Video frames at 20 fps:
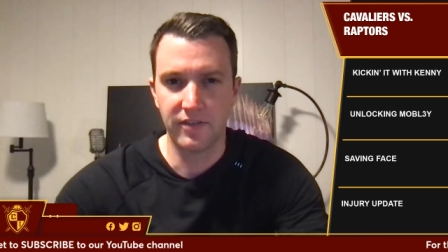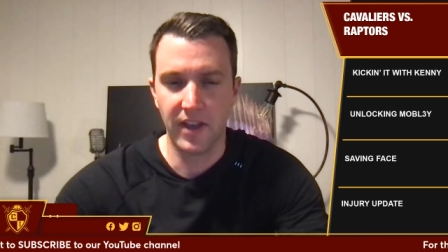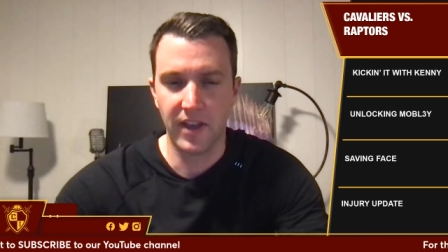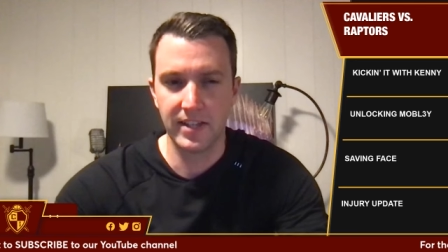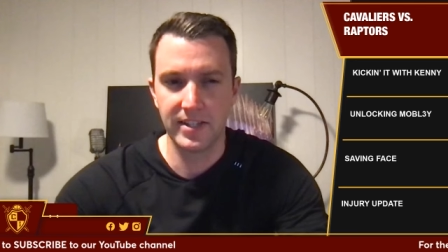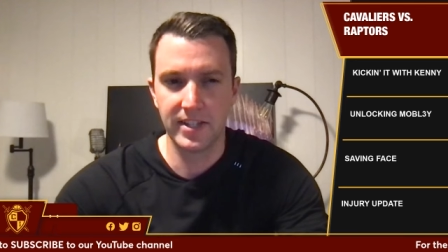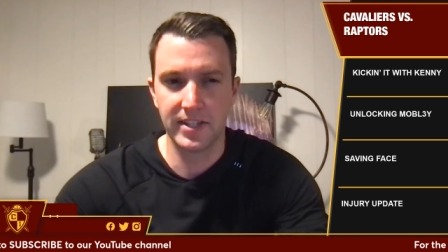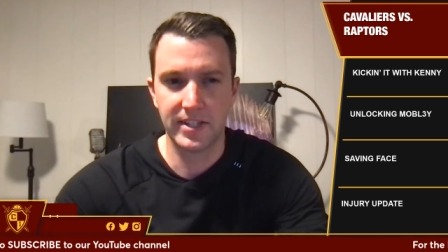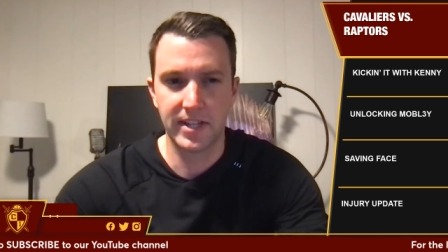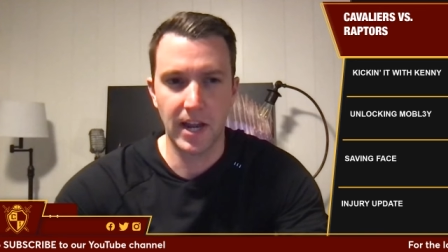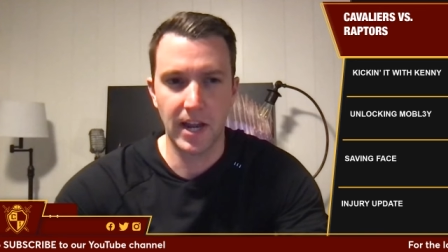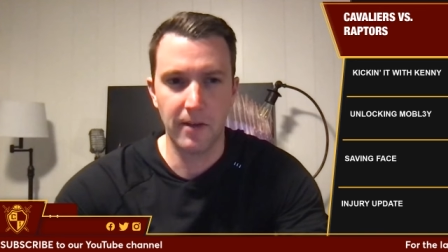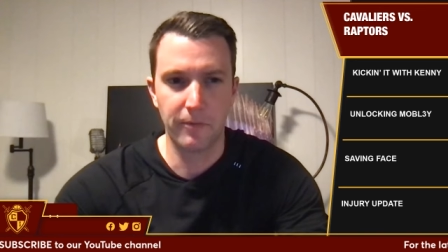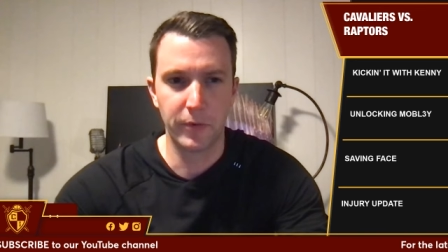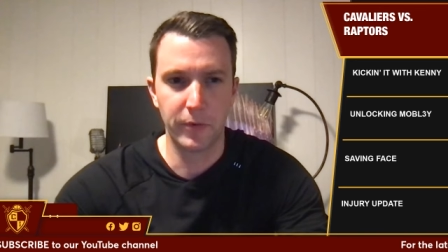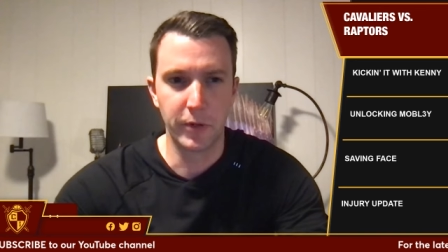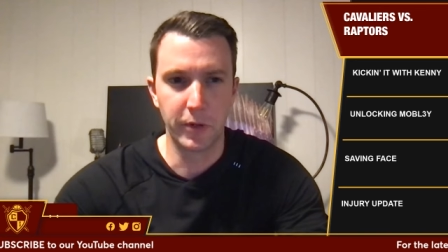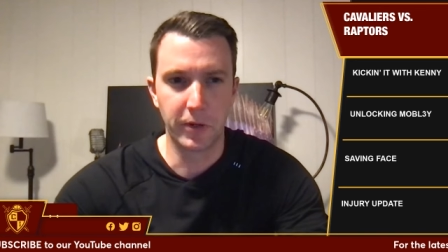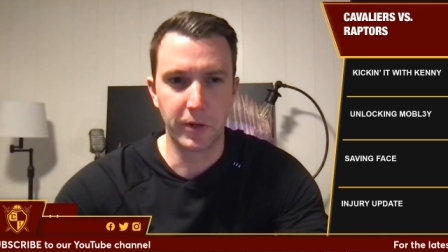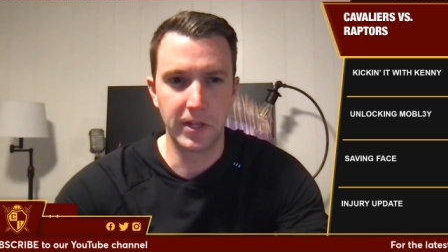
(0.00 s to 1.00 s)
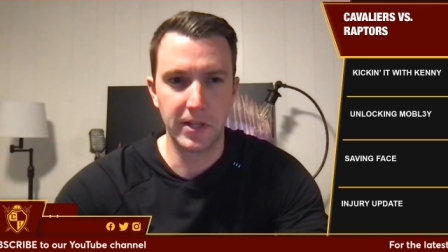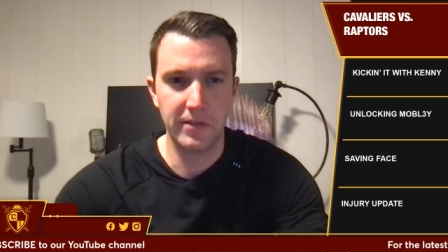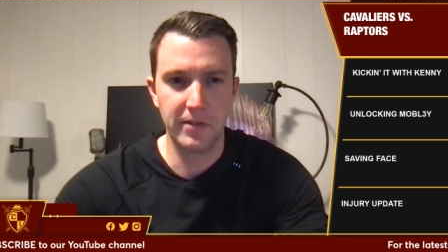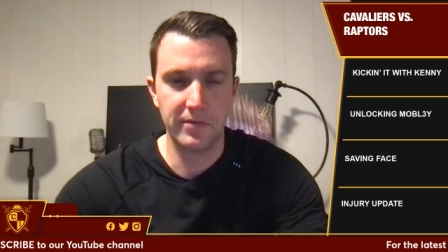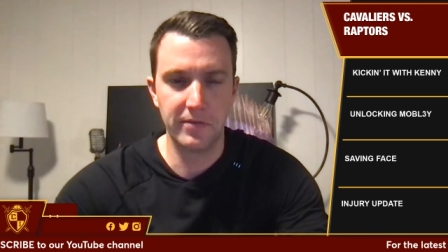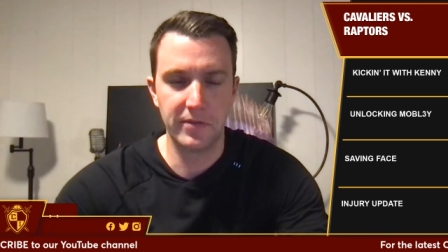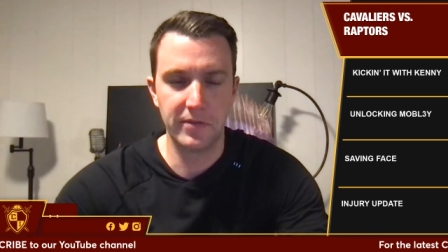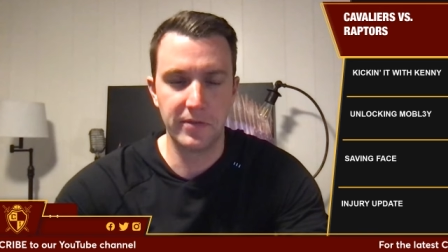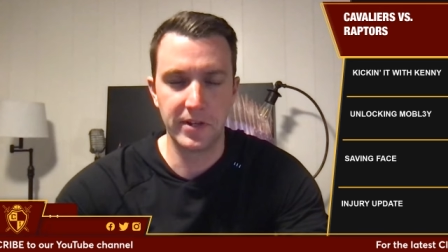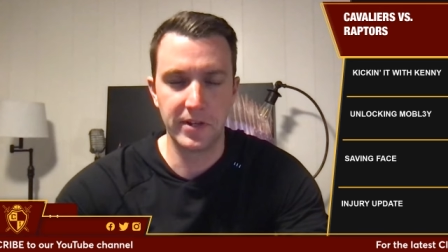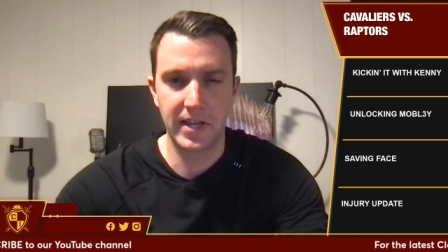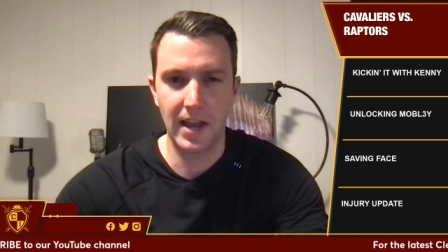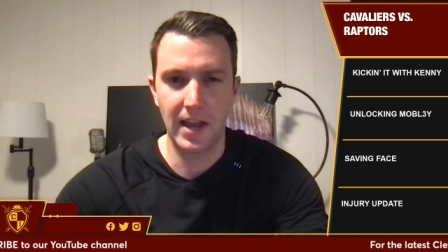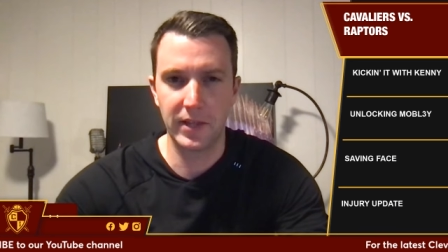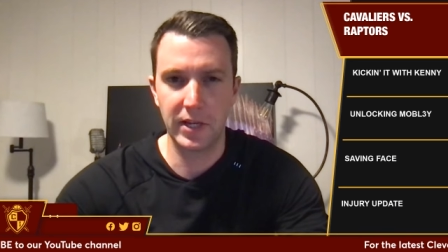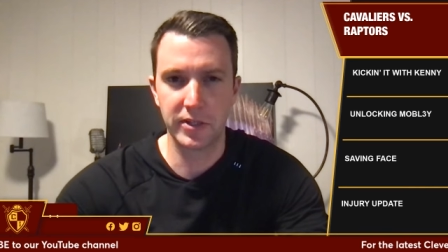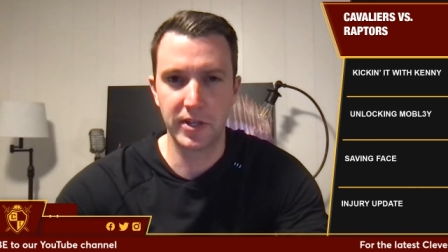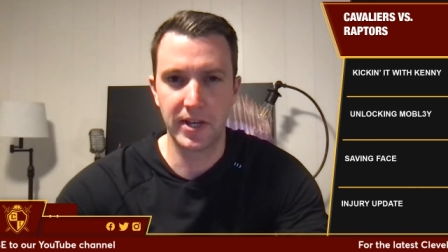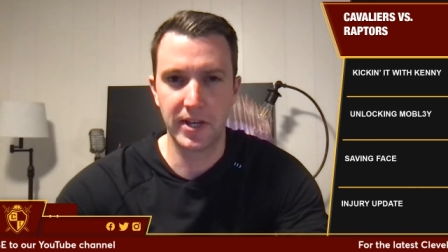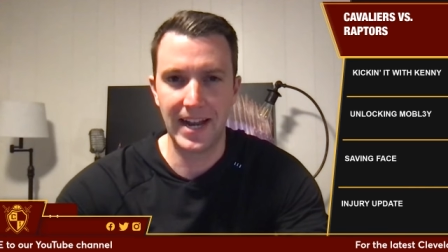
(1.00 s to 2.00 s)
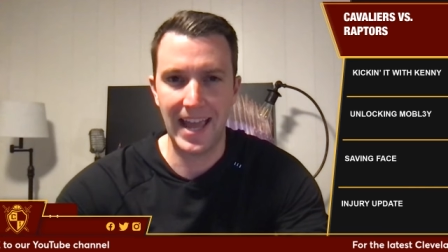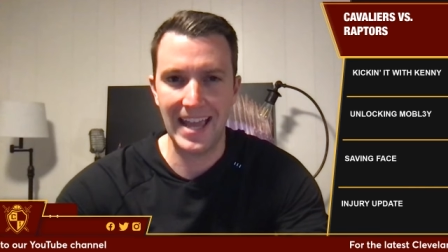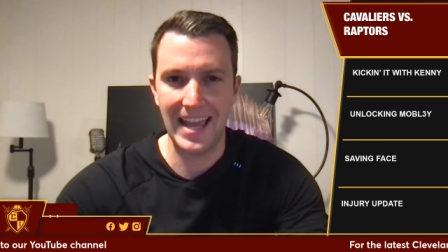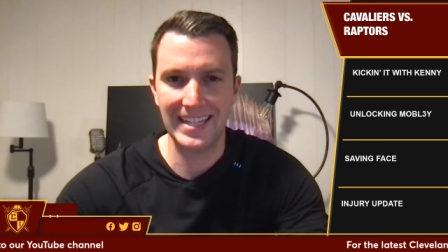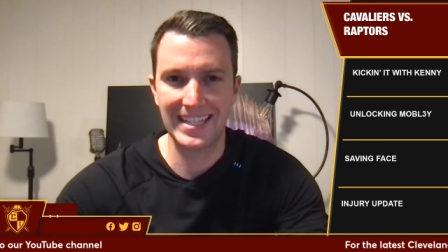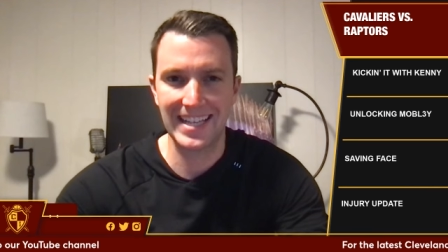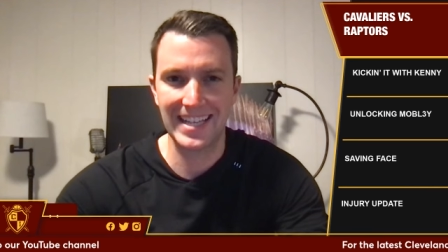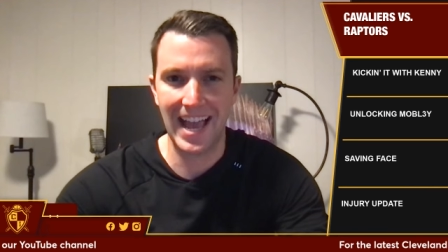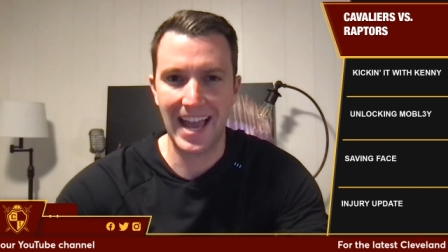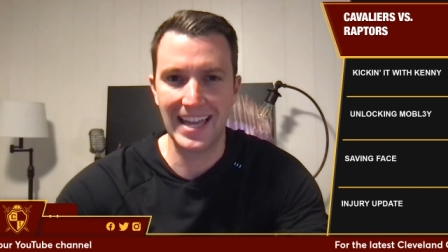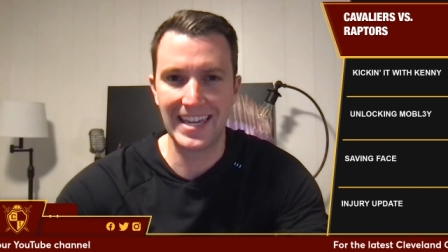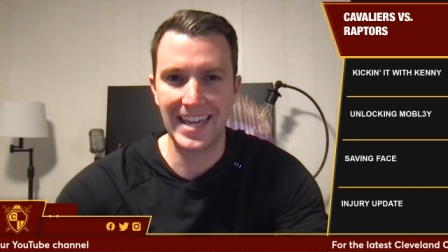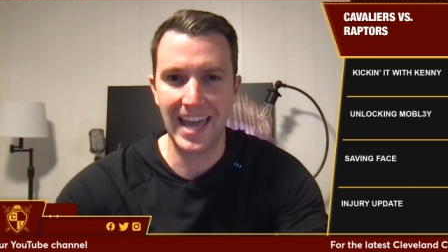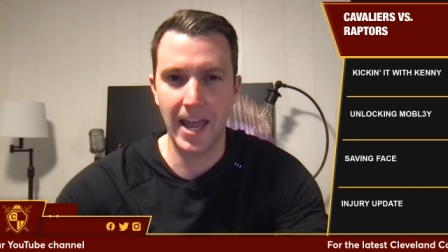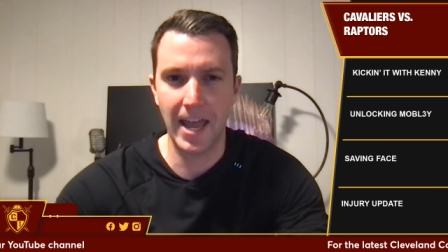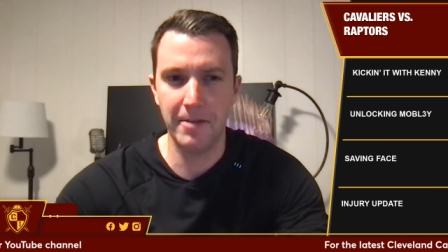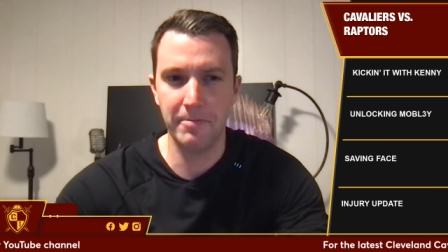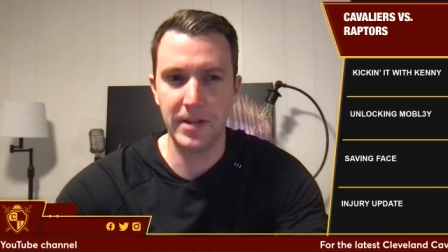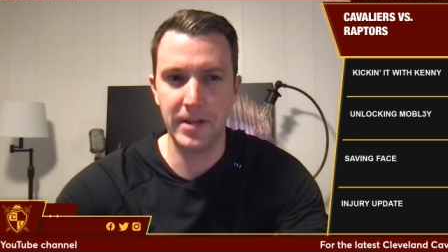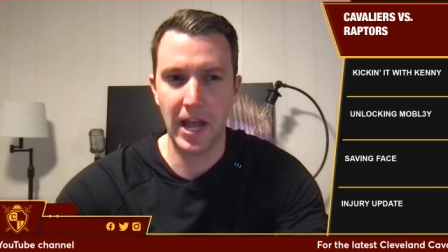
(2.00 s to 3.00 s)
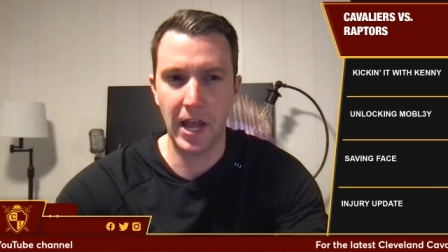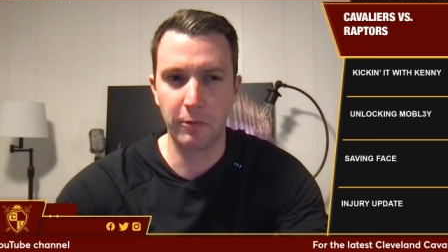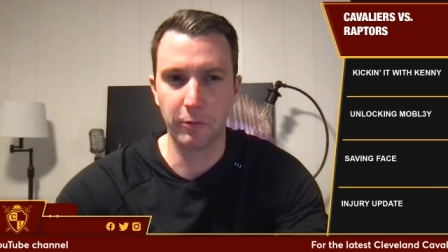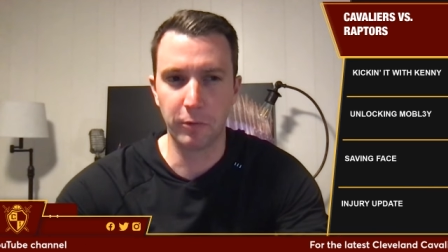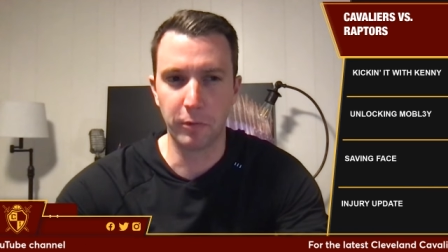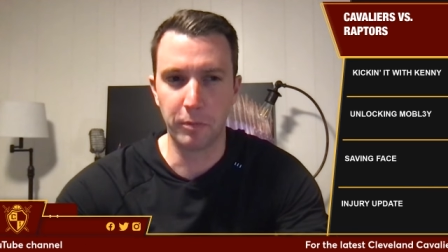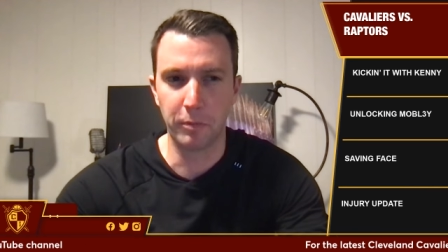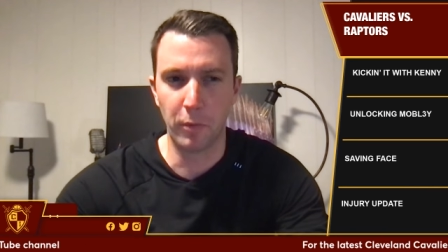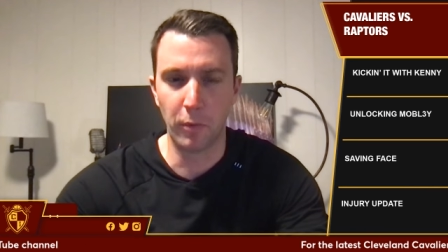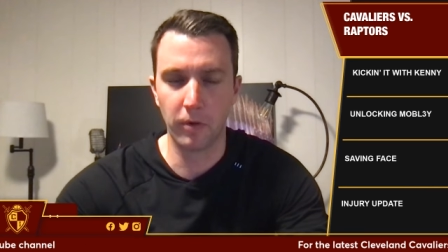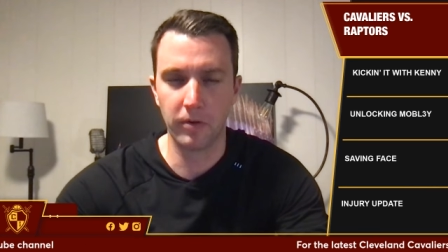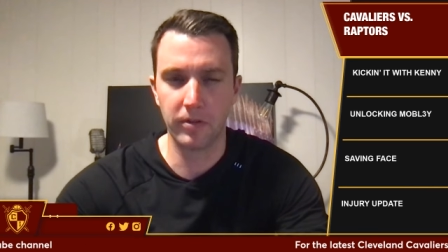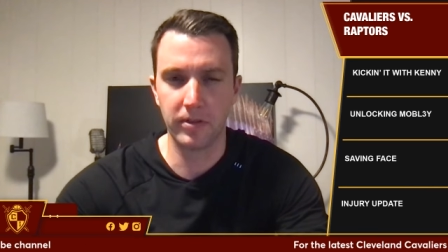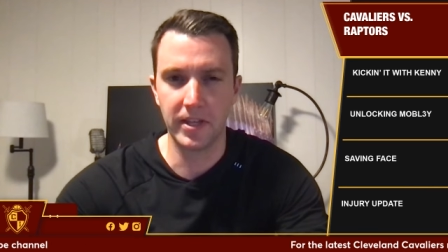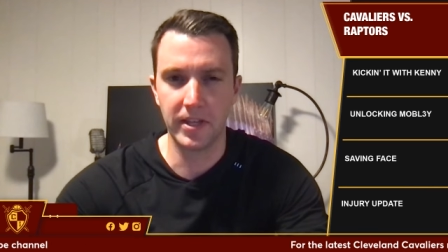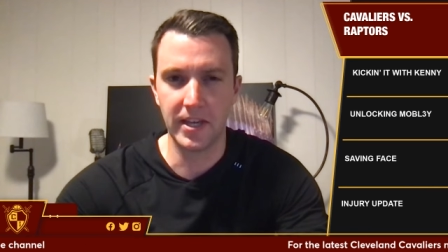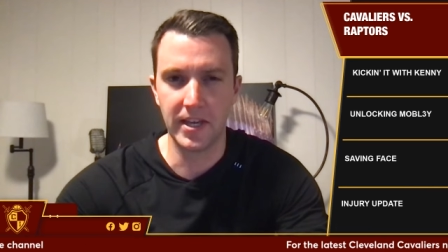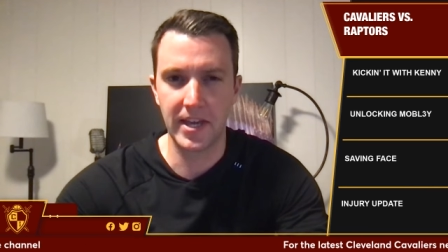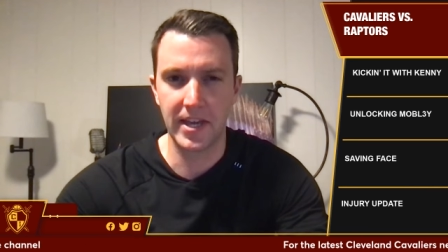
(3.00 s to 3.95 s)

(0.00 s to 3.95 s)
fans, it's time for your Cleveland Cavaliers on S I Game Day Report.